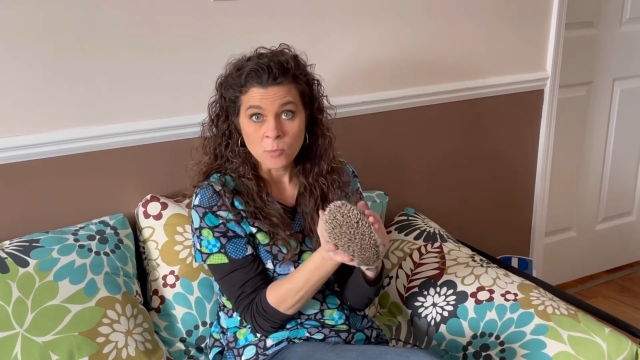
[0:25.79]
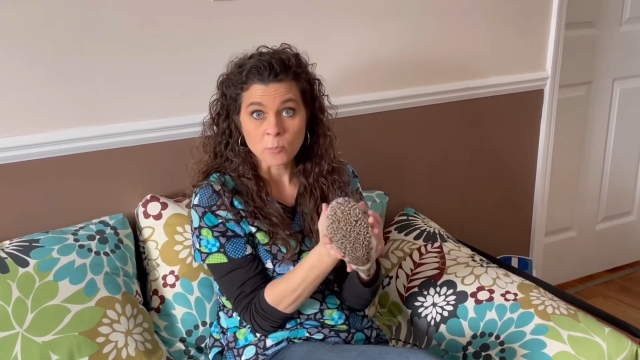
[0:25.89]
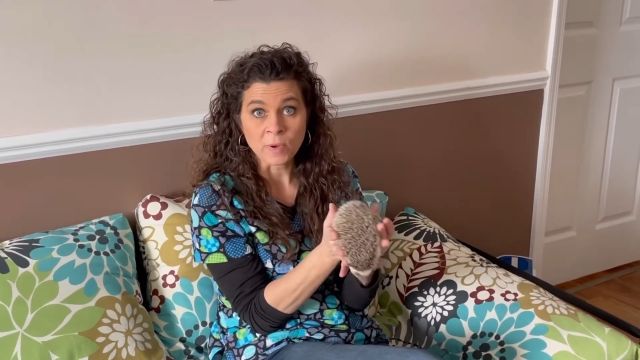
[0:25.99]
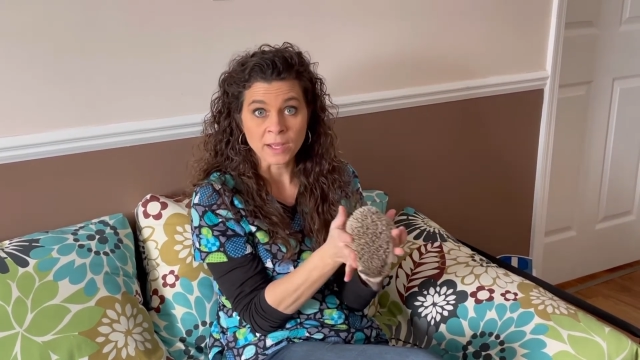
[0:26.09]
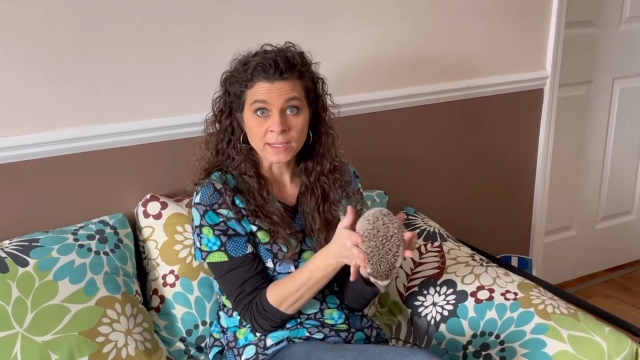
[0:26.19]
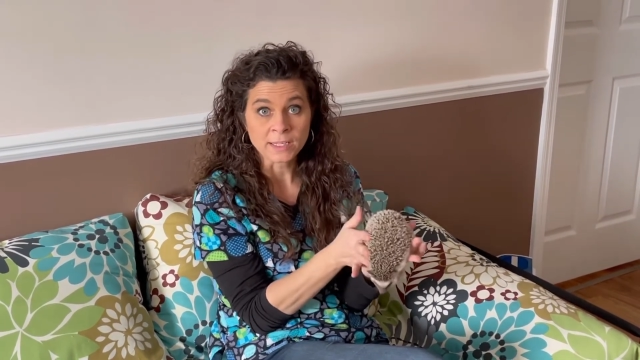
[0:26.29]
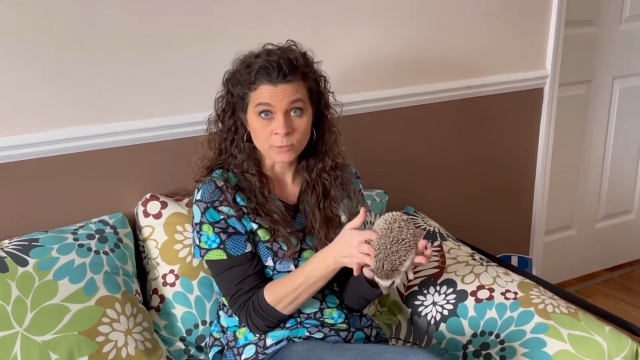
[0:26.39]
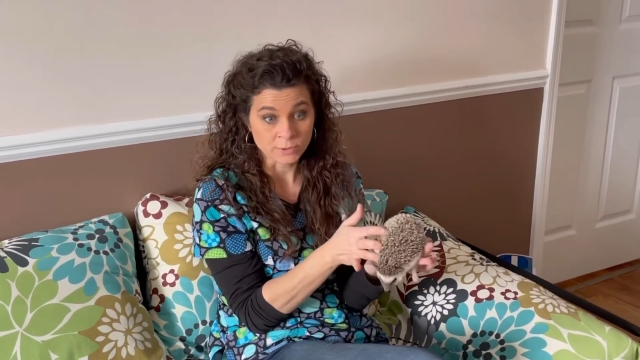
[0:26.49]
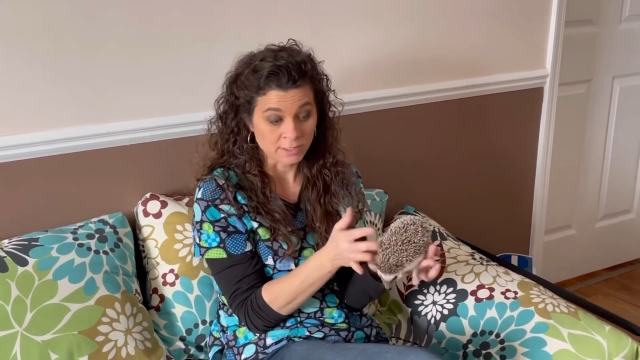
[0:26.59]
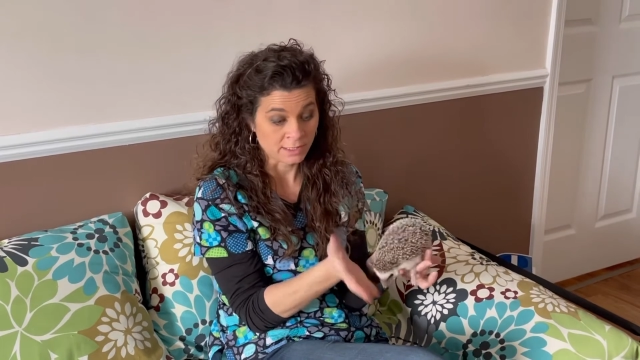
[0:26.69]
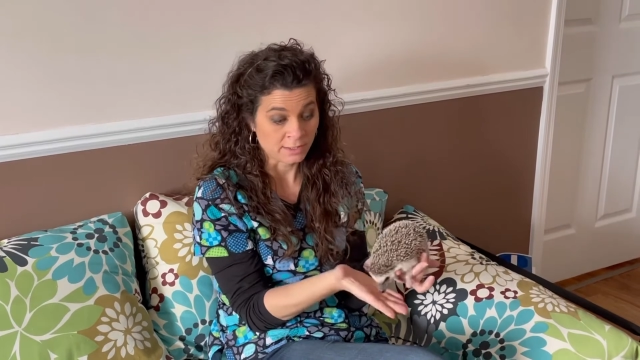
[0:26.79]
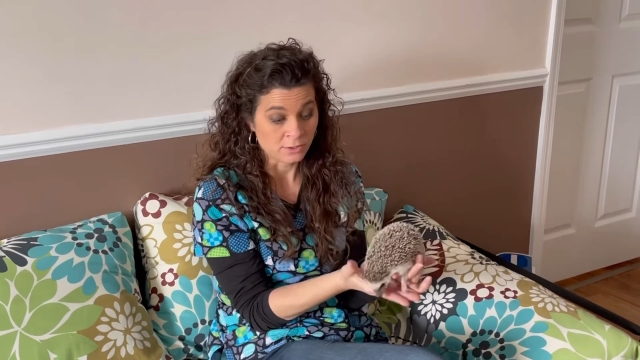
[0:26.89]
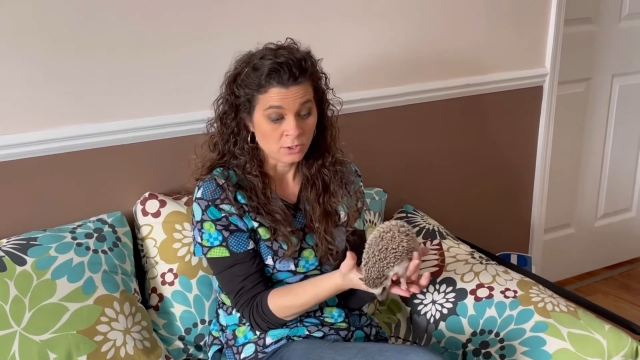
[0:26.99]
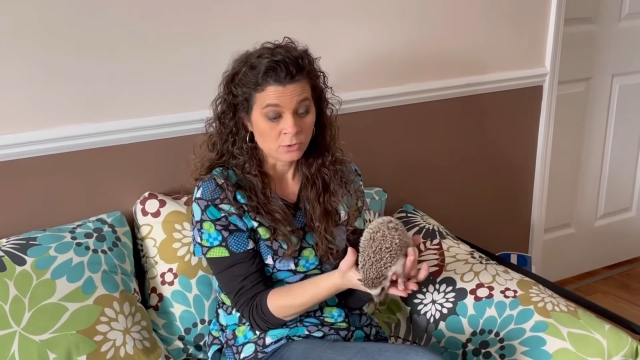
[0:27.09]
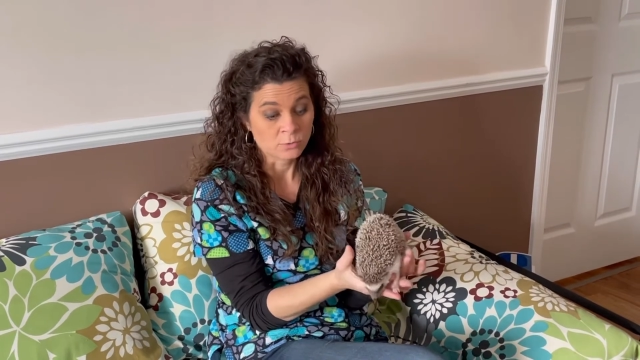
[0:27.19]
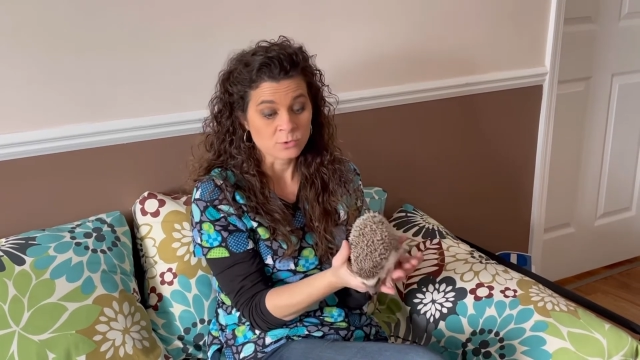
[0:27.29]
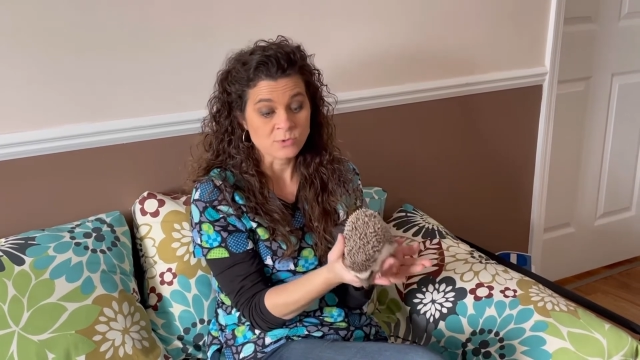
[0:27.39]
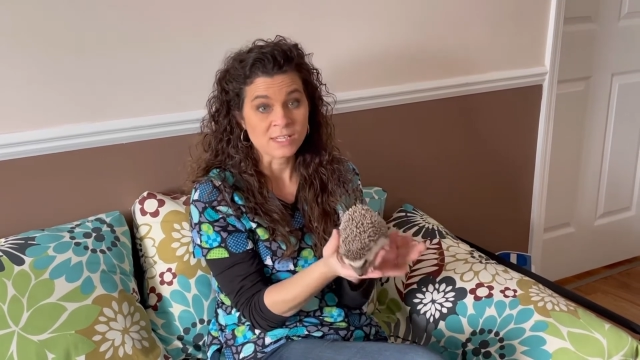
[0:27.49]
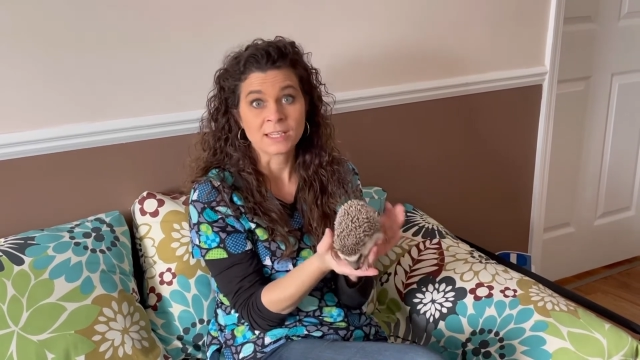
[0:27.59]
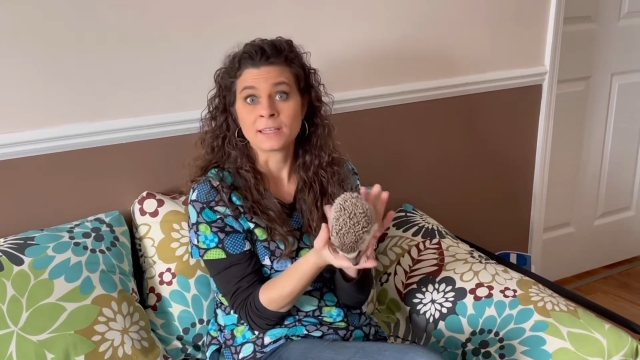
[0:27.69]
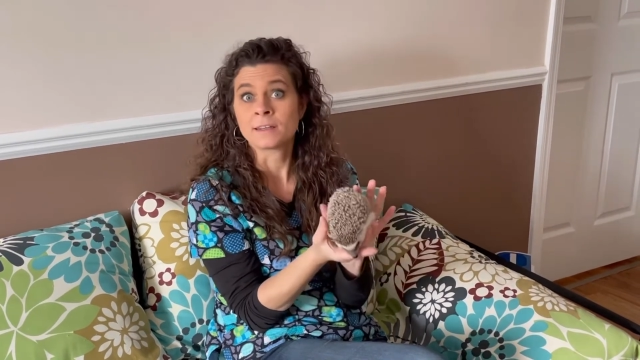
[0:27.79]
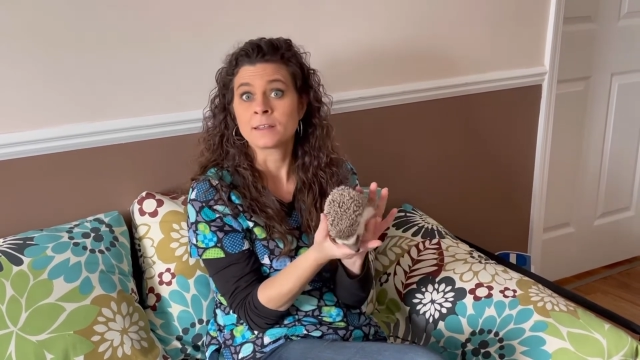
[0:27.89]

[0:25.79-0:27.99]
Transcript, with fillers: but he will need routine